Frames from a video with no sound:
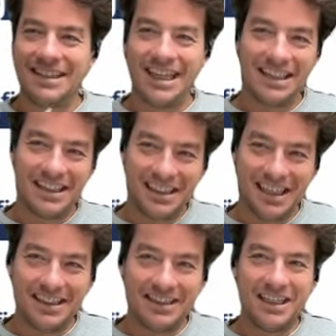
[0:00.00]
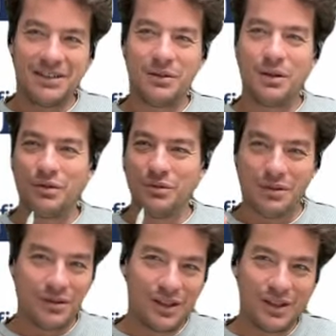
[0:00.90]
they drove
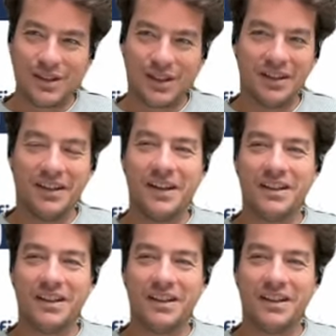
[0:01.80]
just on